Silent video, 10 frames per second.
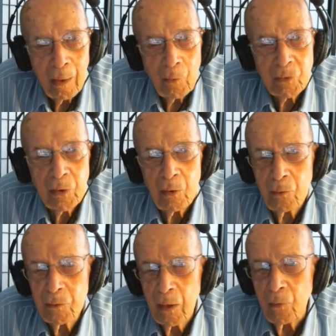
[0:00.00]
I was
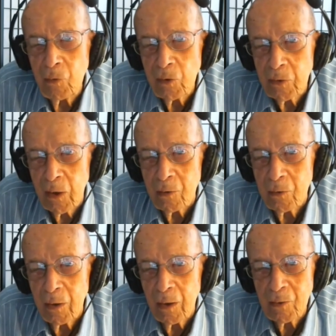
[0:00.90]
in every state in
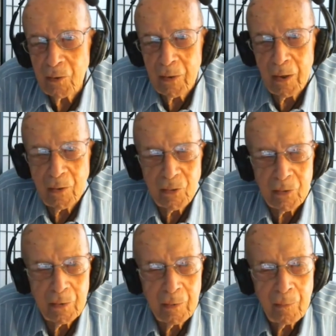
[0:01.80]
the United
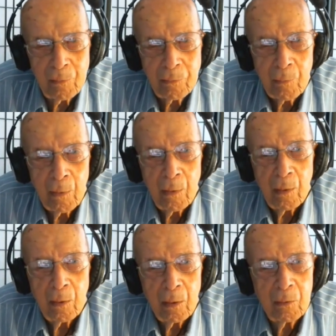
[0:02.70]
States,
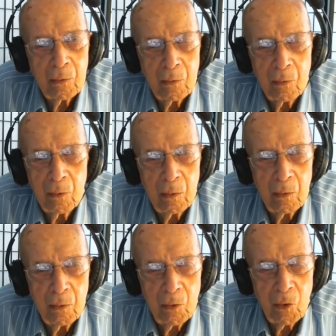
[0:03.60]
in
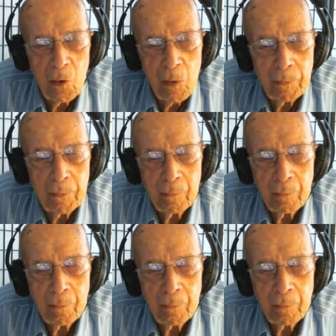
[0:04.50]
Europe,